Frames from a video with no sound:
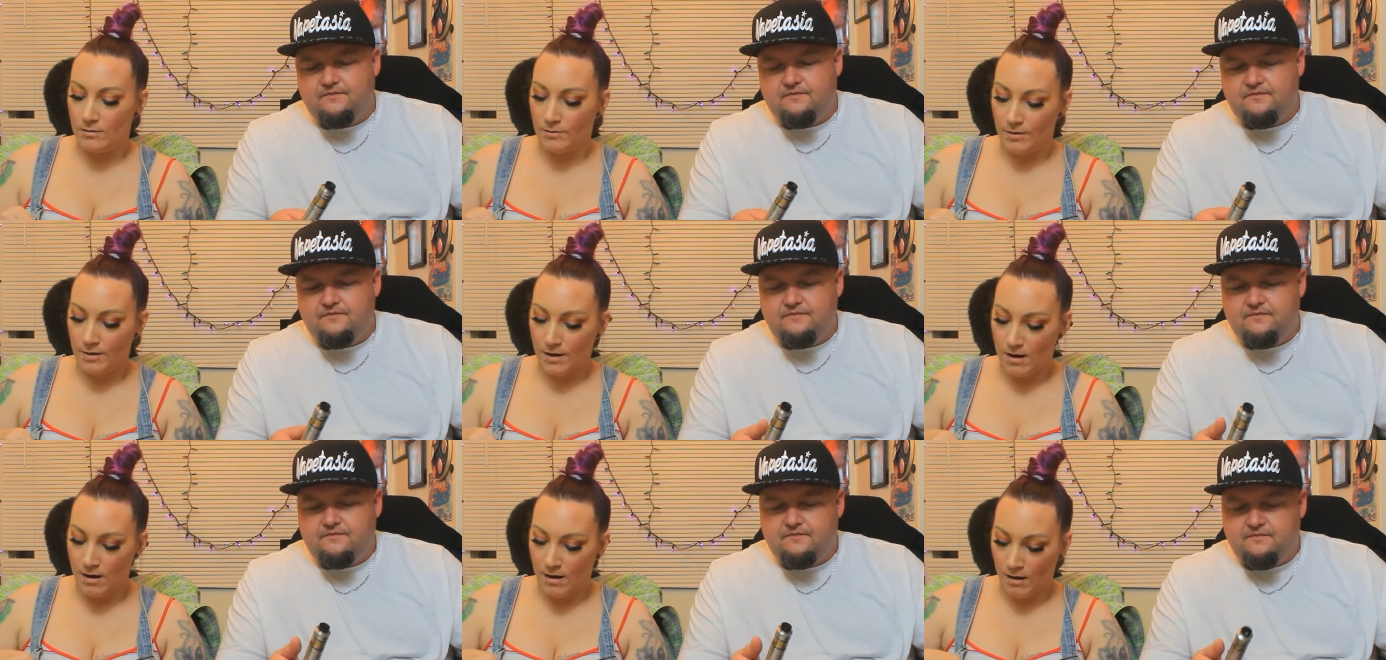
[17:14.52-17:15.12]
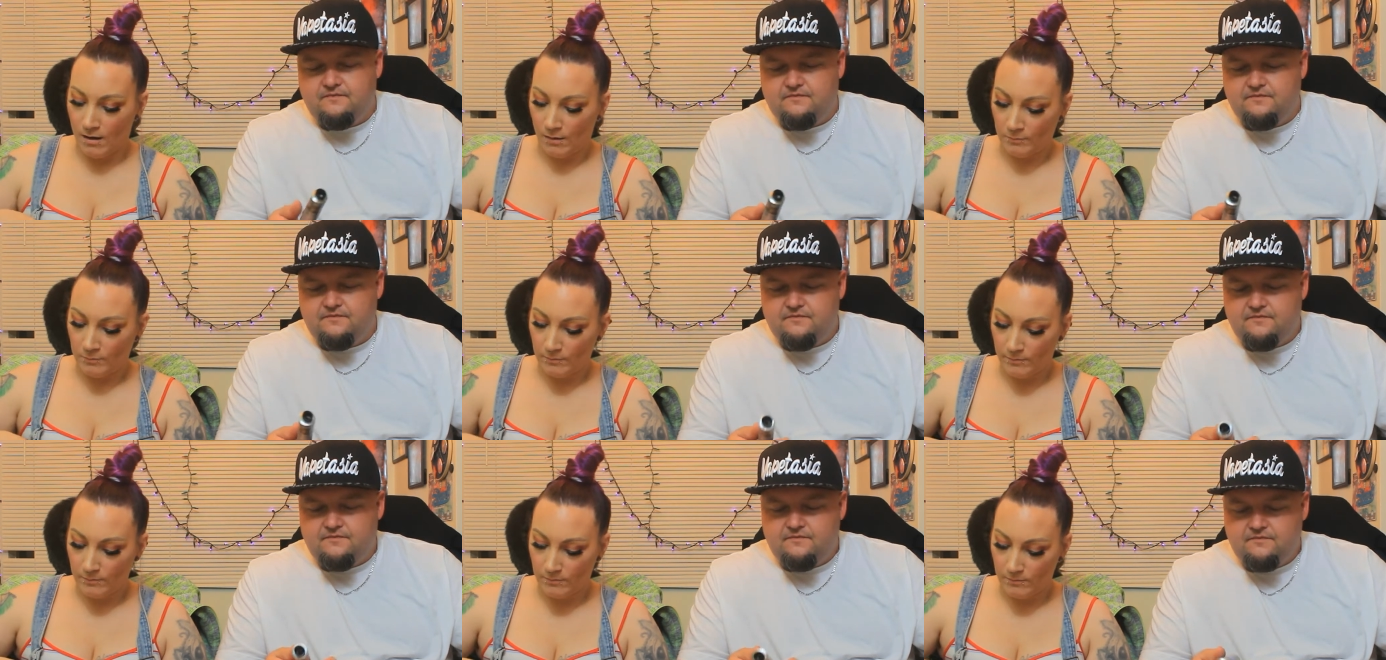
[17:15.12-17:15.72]
Speaker 1: the um,
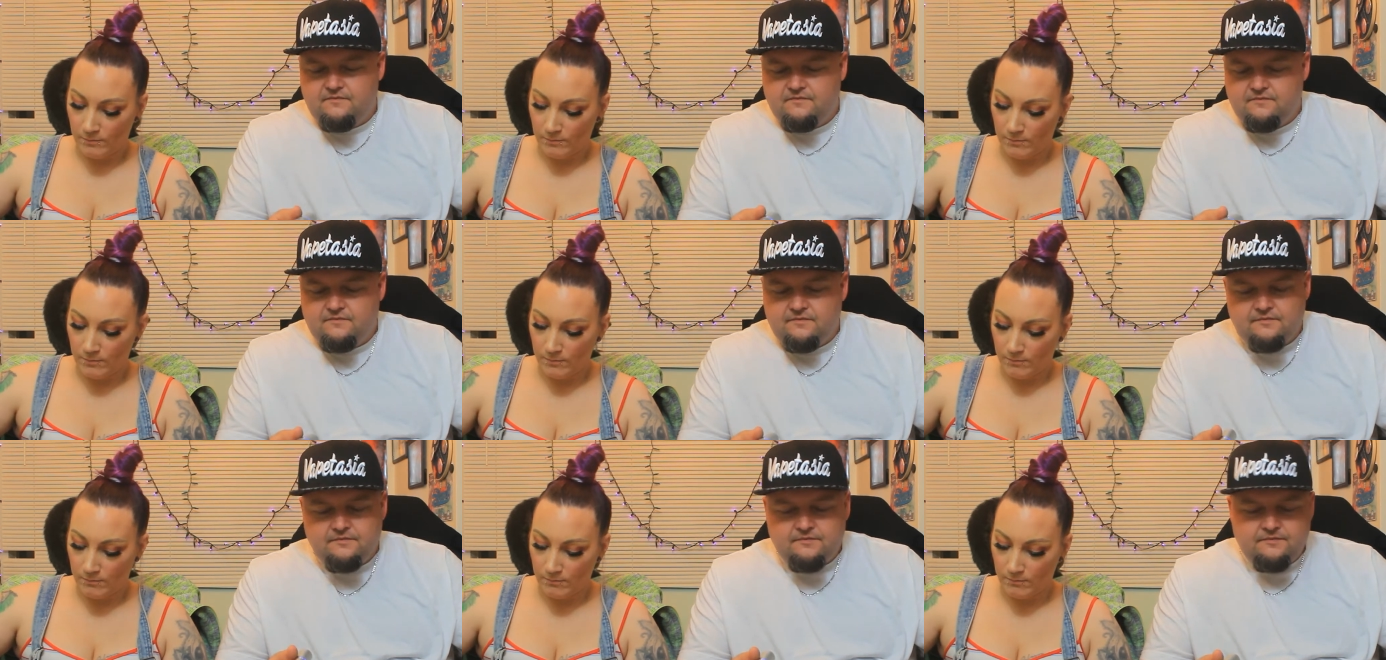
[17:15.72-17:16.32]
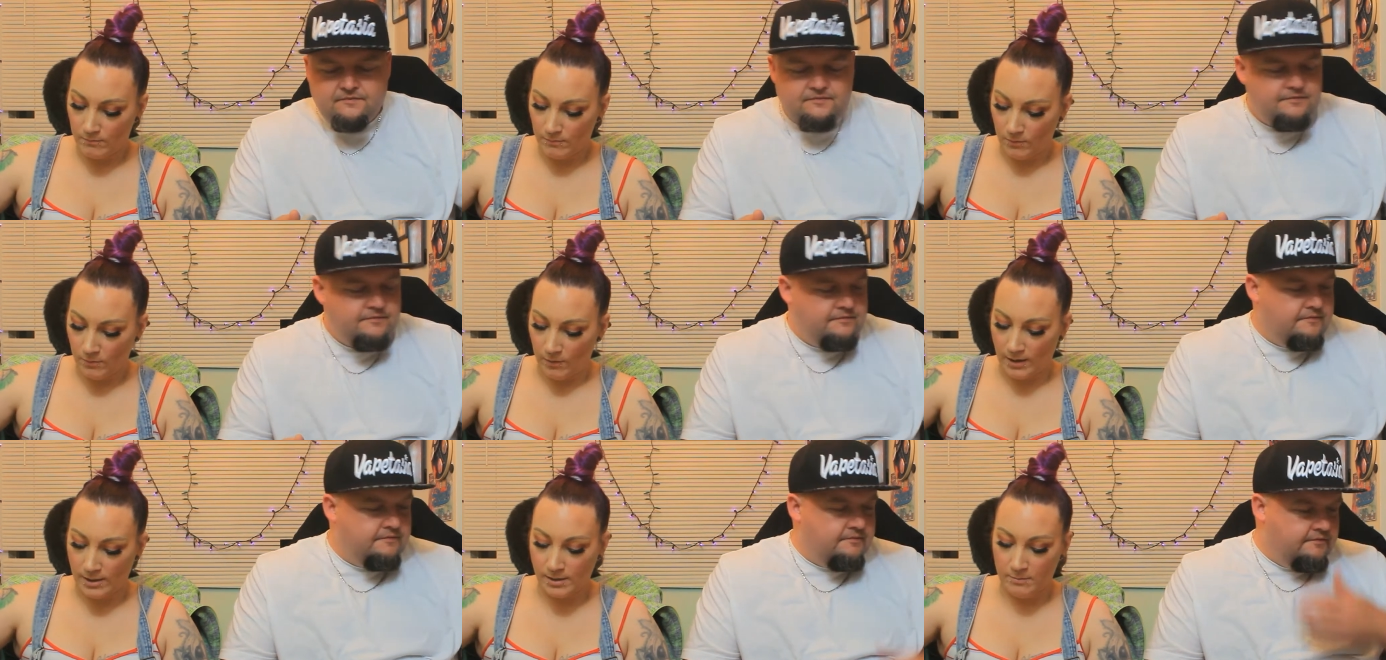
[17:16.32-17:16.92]
well,
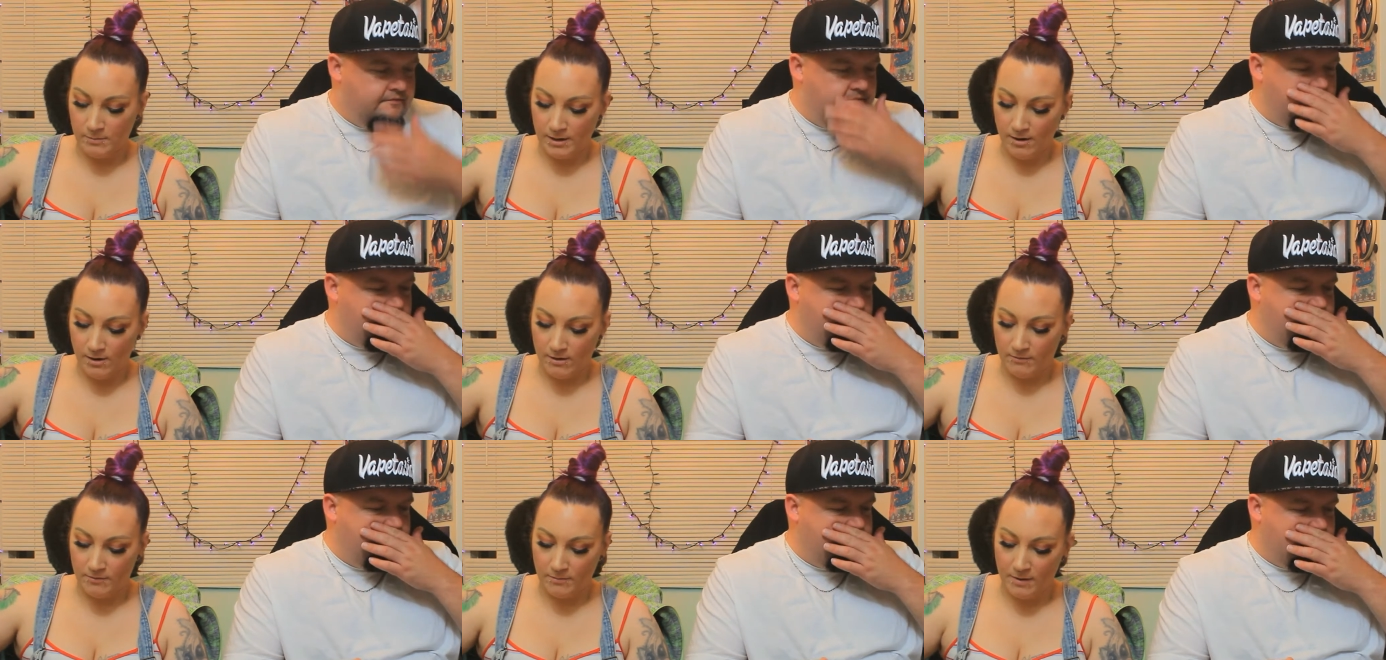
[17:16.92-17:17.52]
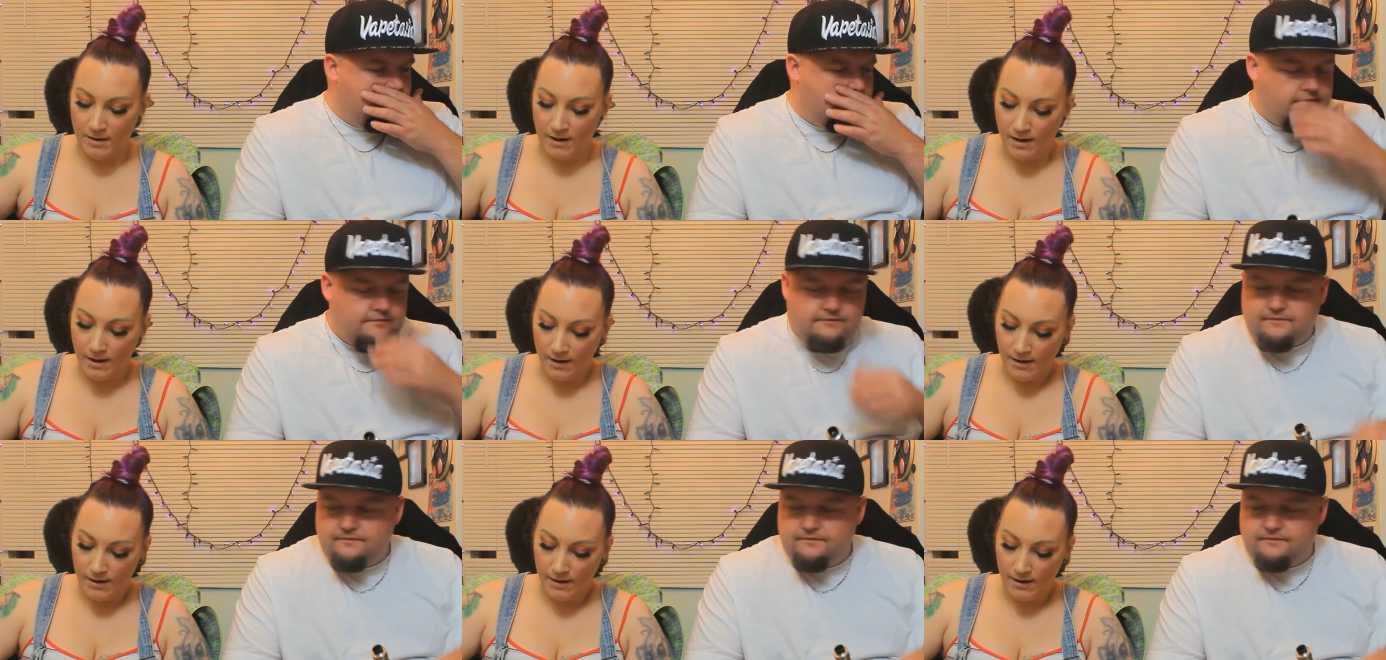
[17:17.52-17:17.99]
that should be hard for me.